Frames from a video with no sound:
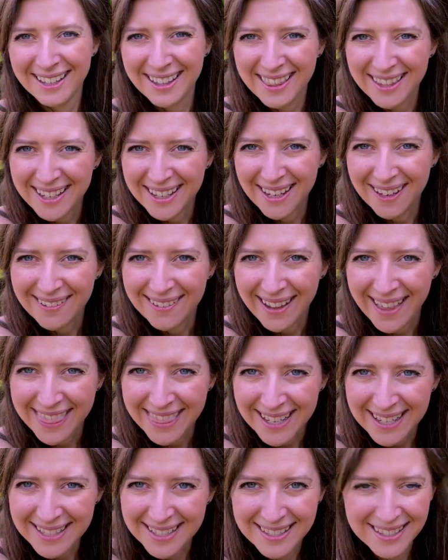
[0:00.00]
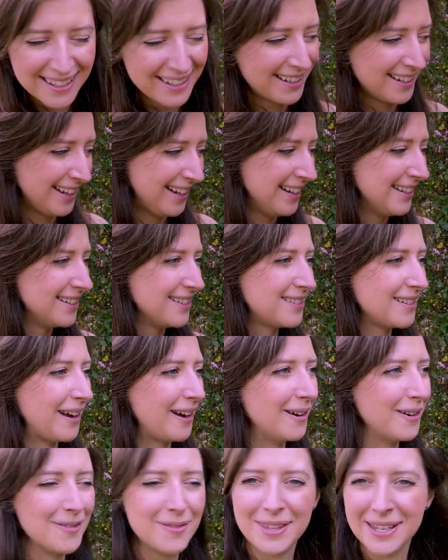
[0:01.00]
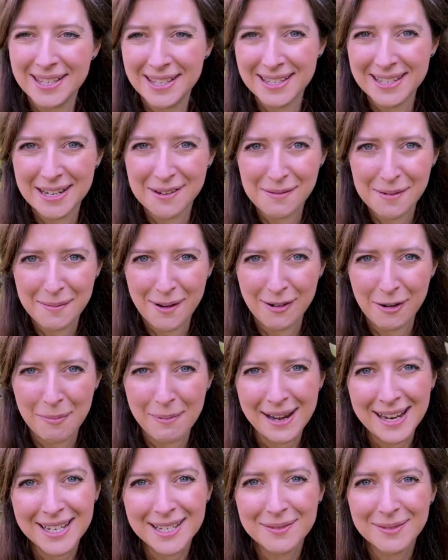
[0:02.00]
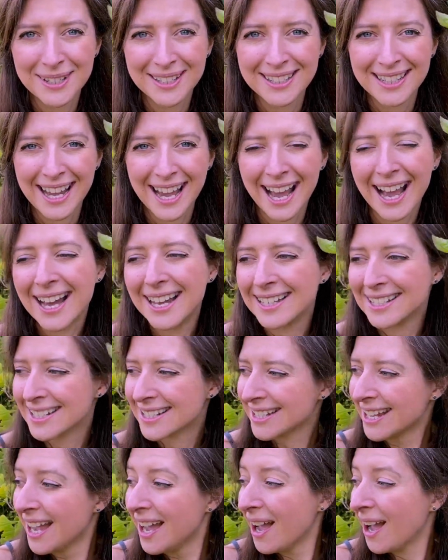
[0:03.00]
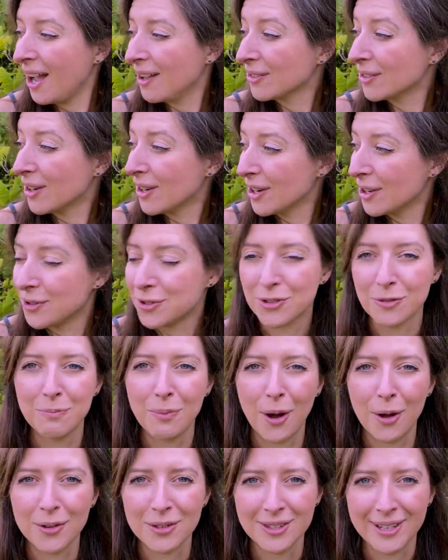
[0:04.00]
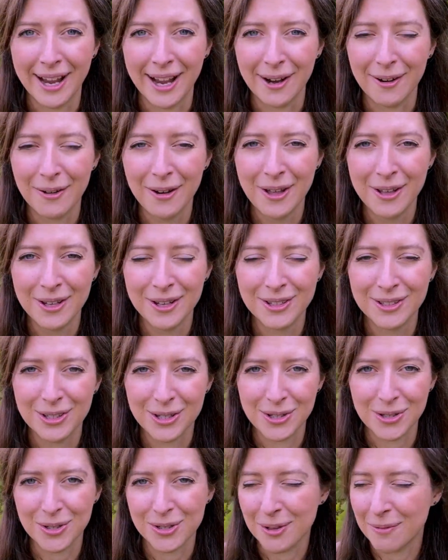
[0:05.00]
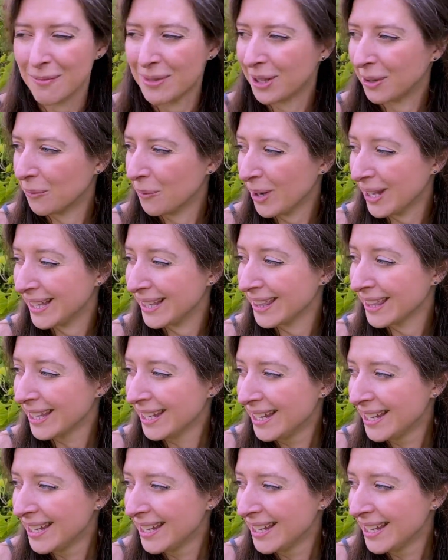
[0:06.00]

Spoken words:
you know, like this. So this is going to be my replacement, and I've got loads of pots now to do something with,